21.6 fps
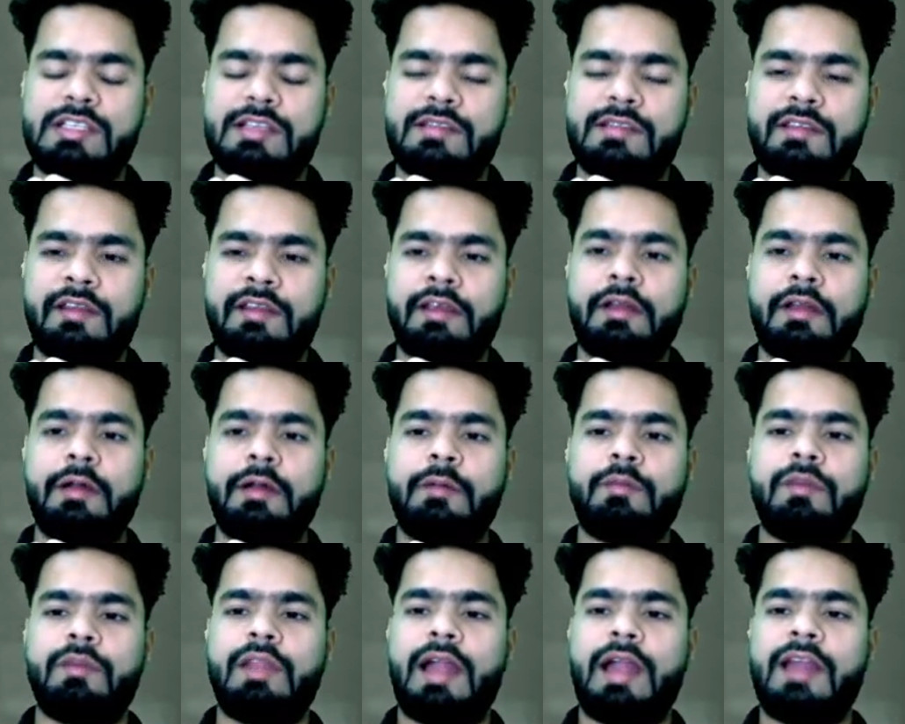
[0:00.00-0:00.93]
is there,
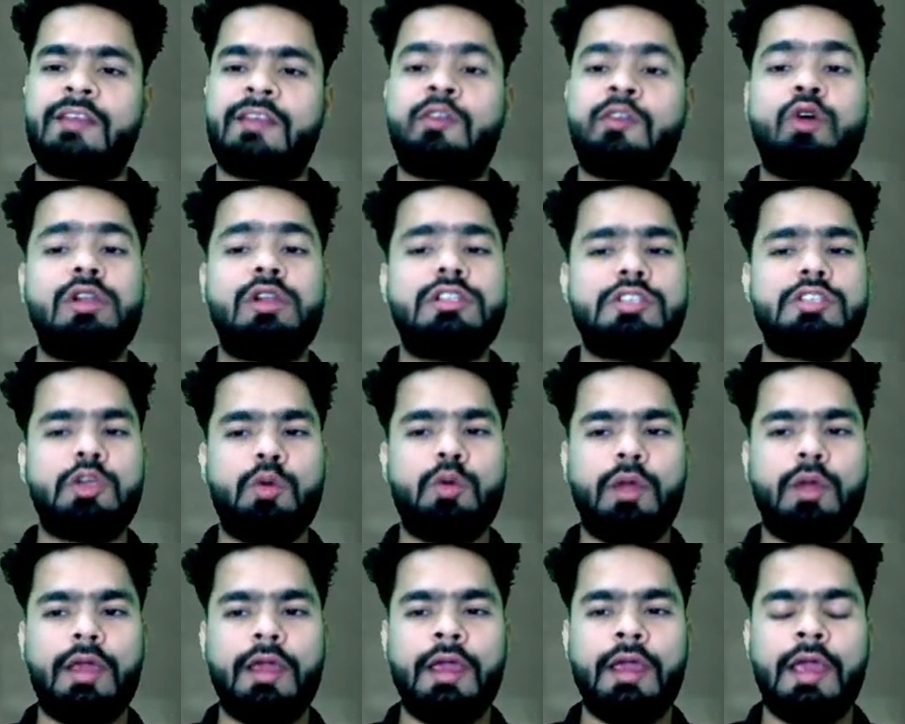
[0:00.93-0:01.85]
that is called
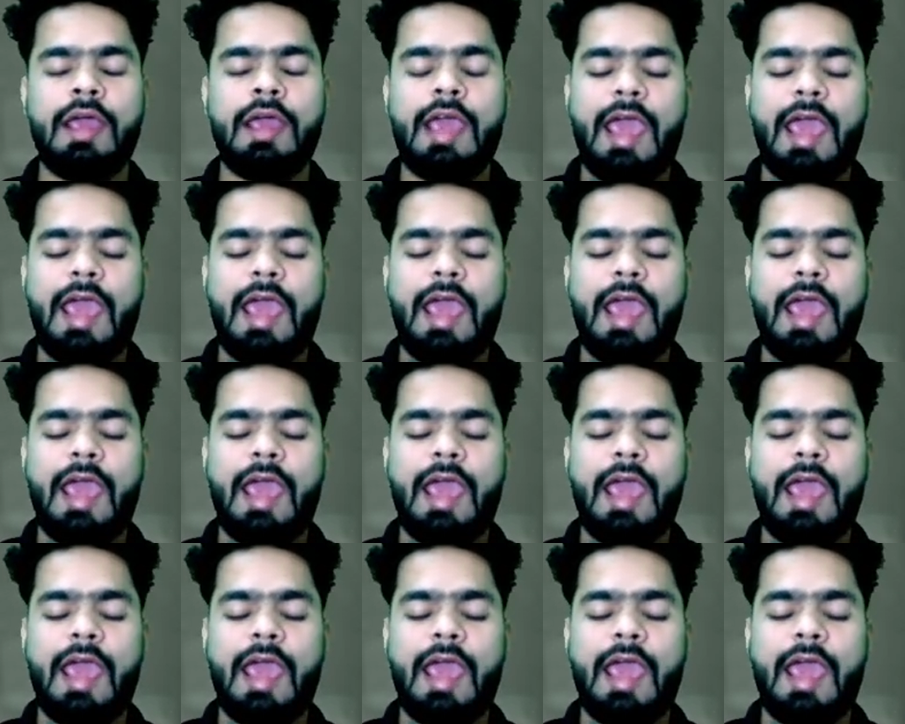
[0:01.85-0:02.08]
jury,